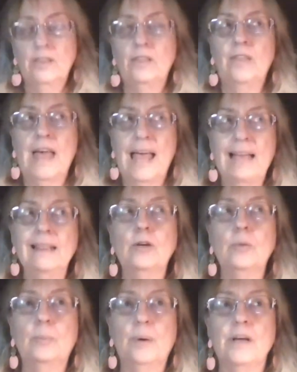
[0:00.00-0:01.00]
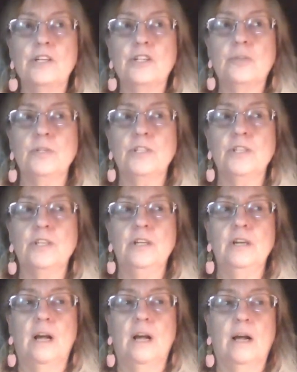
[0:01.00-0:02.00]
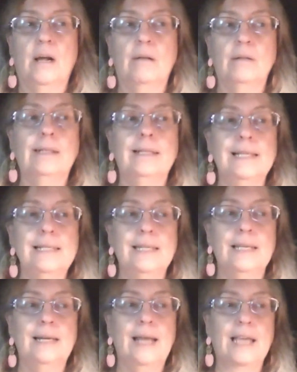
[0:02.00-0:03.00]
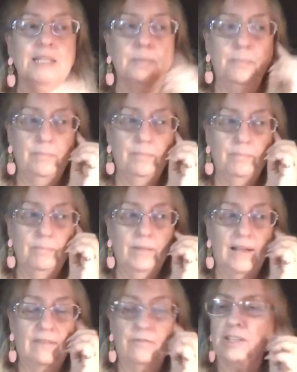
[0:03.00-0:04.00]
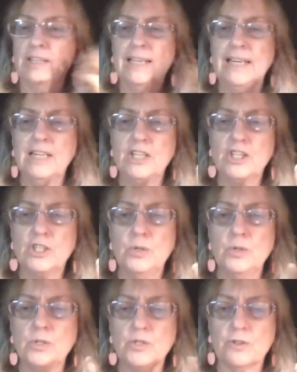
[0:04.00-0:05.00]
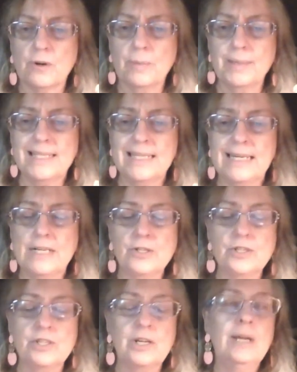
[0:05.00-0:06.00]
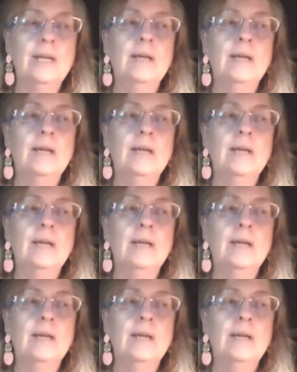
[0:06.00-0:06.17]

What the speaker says: That little brush was listed as like for cleaning shoes or scrubbing sneakers,